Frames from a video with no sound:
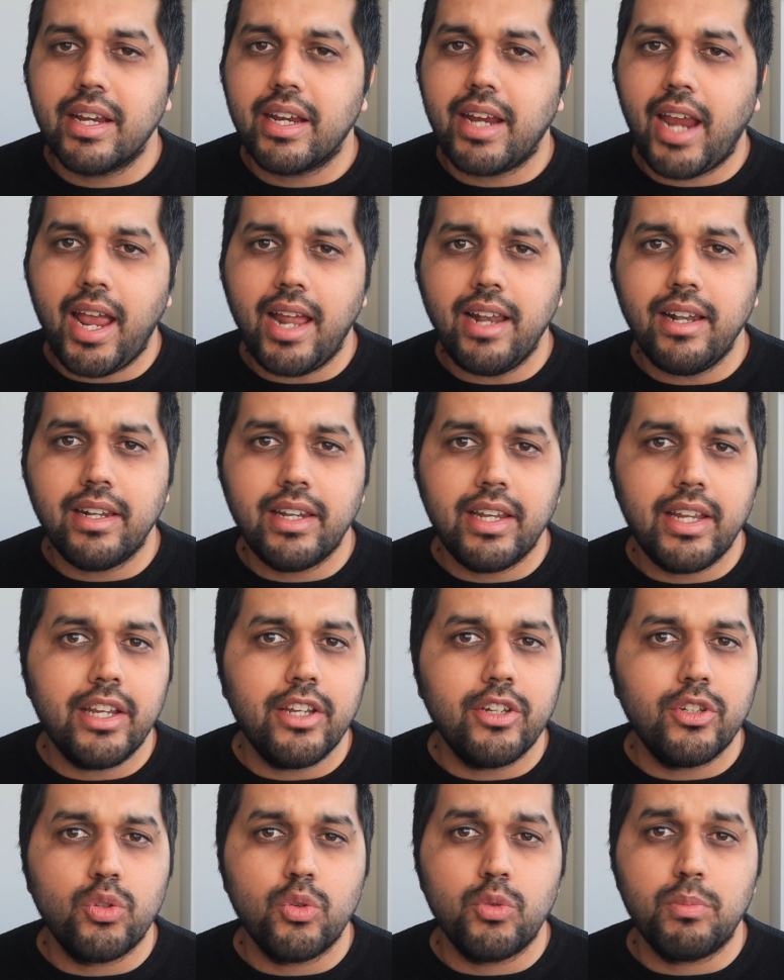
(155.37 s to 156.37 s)
can
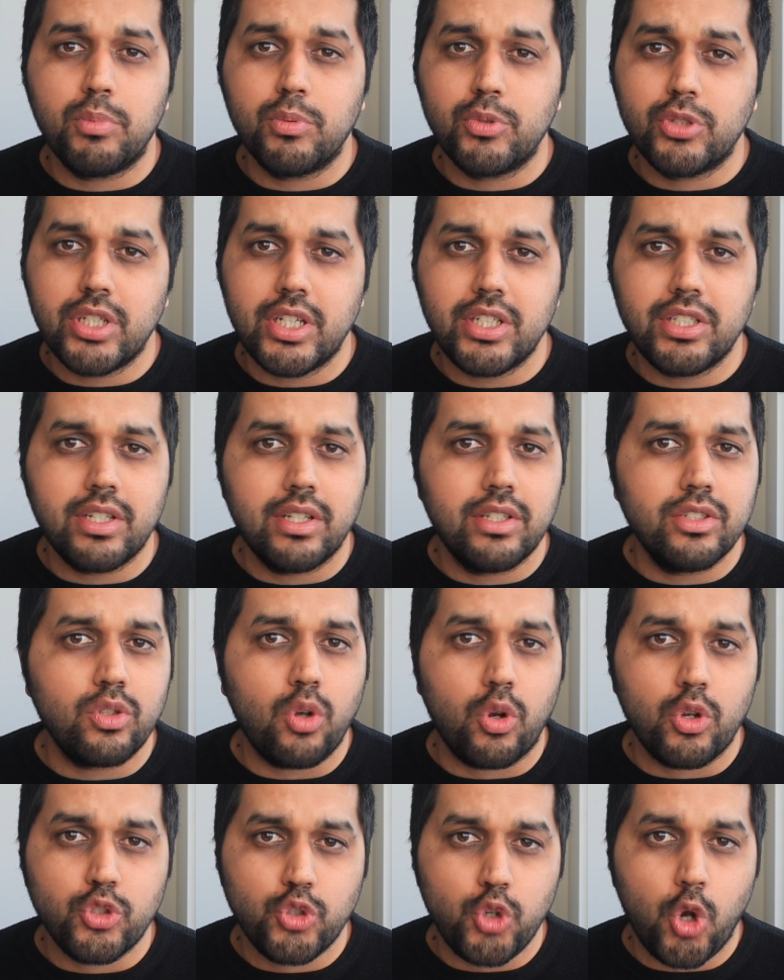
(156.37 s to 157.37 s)
lead to positions
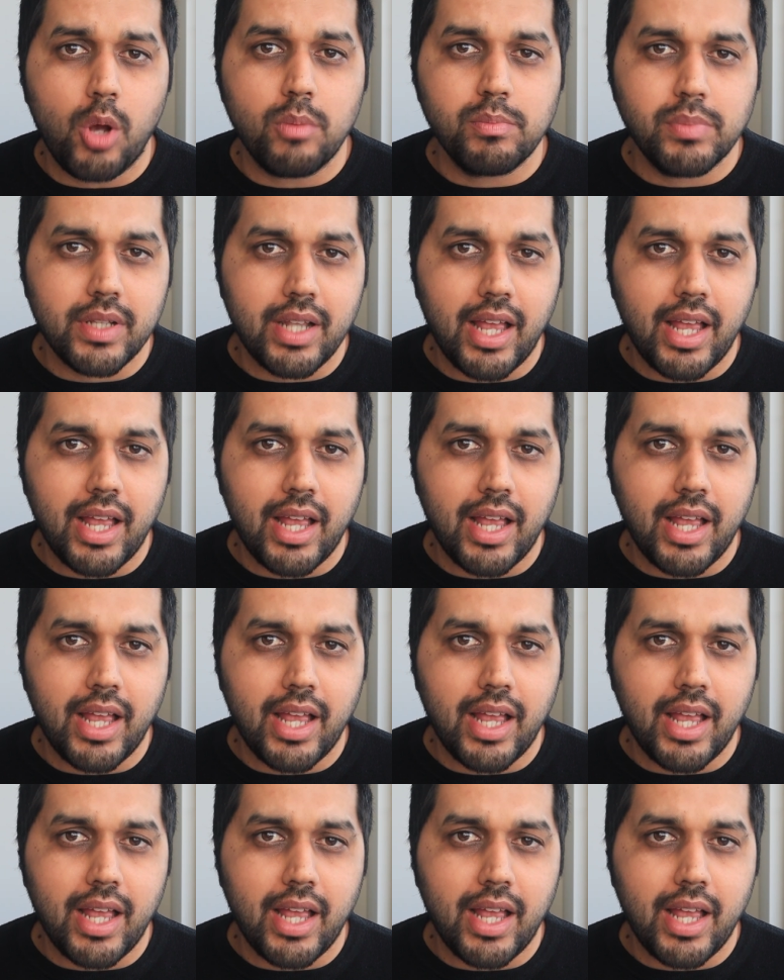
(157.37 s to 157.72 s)
or jobs